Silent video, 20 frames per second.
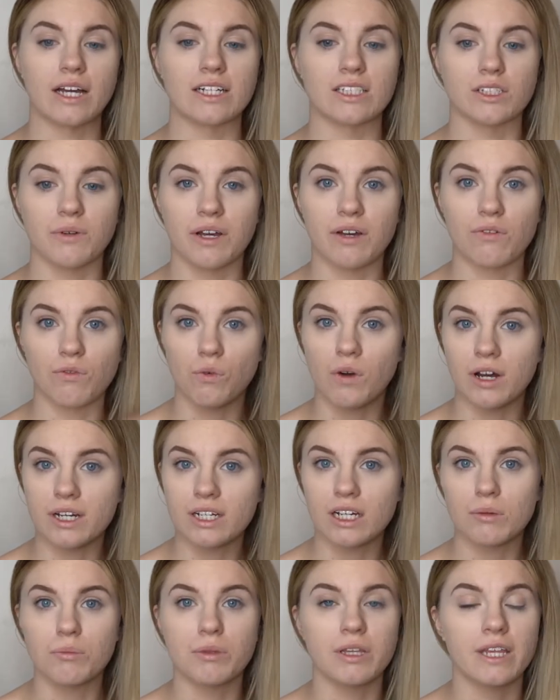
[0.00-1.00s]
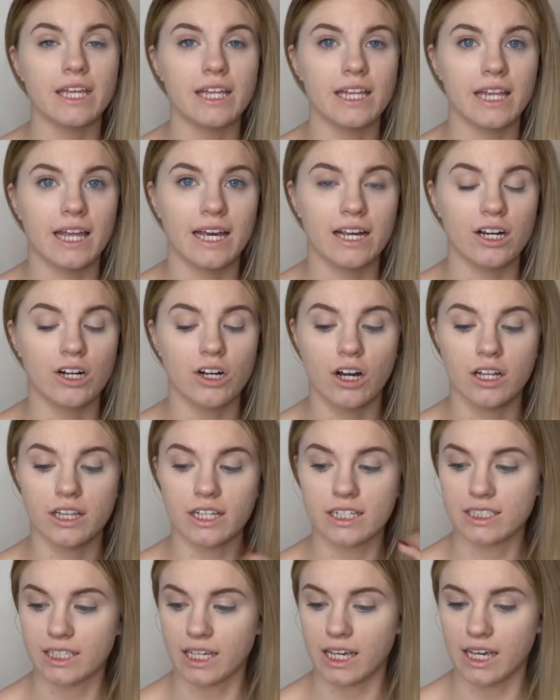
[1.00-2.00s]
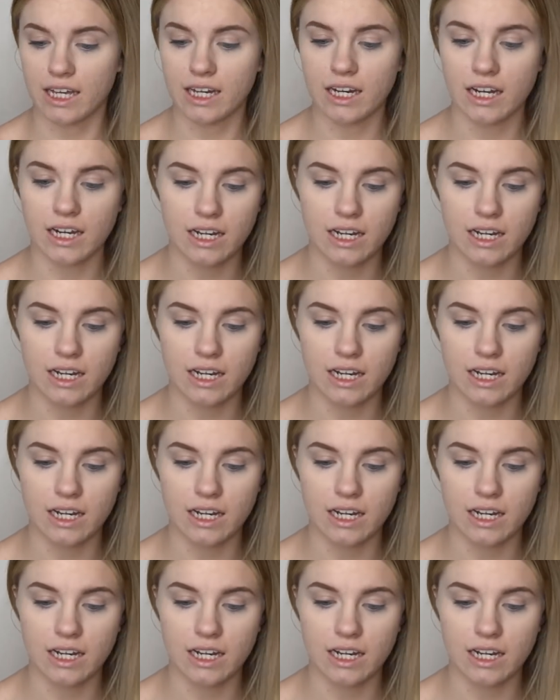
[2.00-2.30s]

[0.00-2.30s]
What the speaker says: Okay, so we have one complete layer on the skin.